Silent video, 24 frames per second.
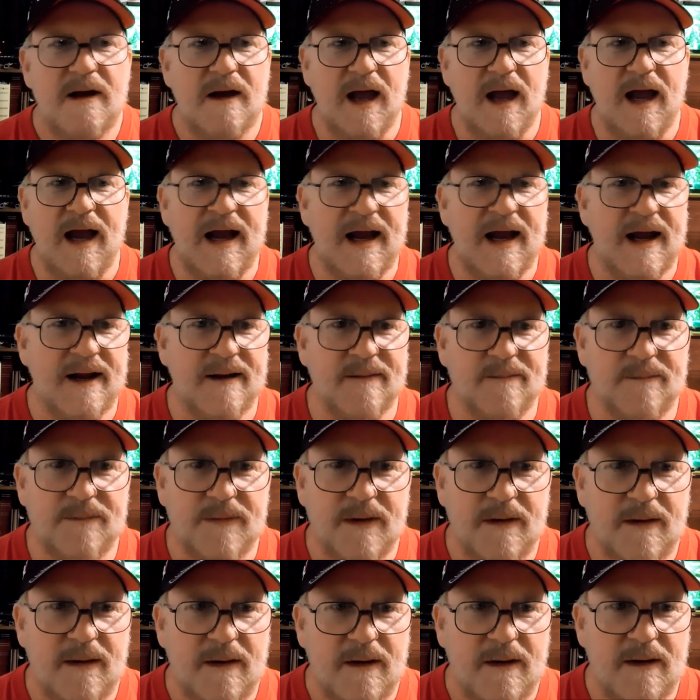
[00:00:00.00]
And
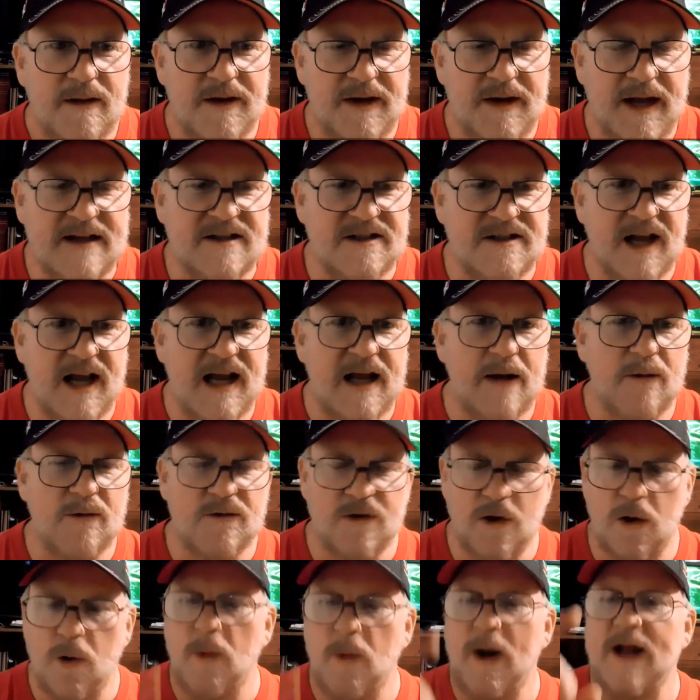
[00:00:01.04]
the next day, it was a
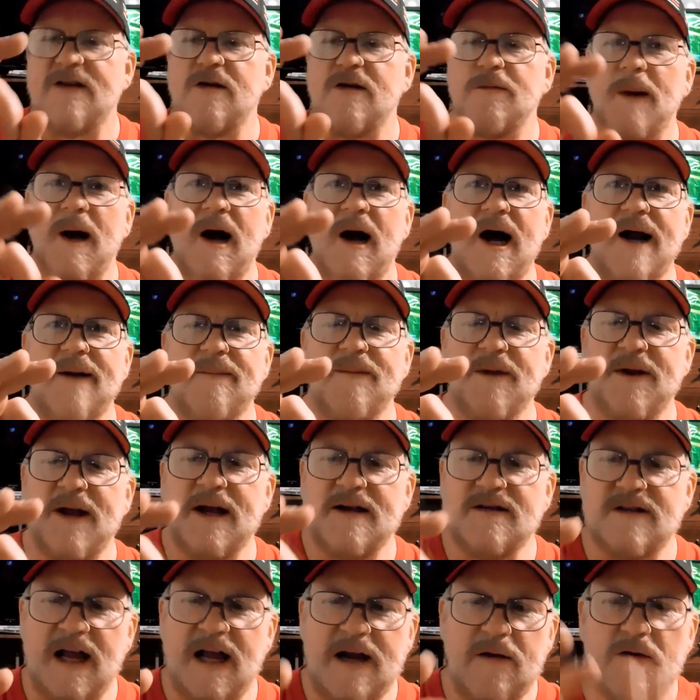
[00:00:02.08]
little red spot. The
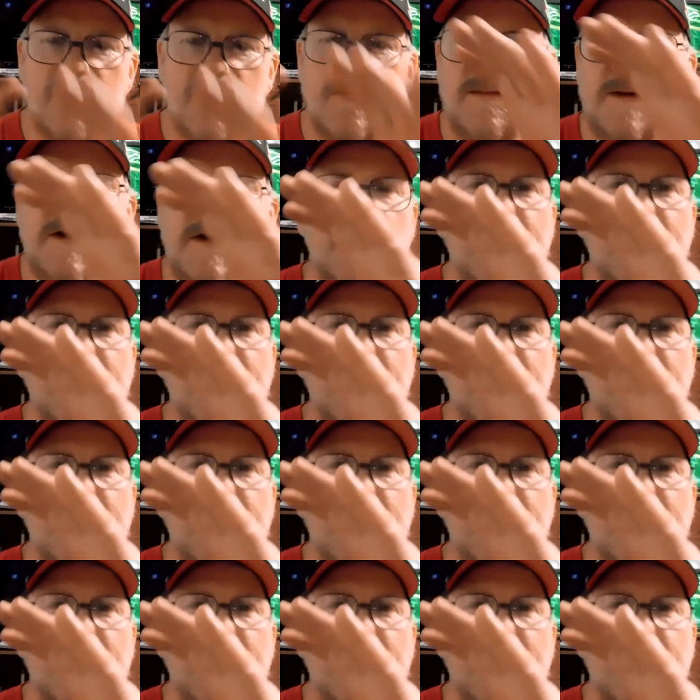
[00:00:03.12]
next day, it was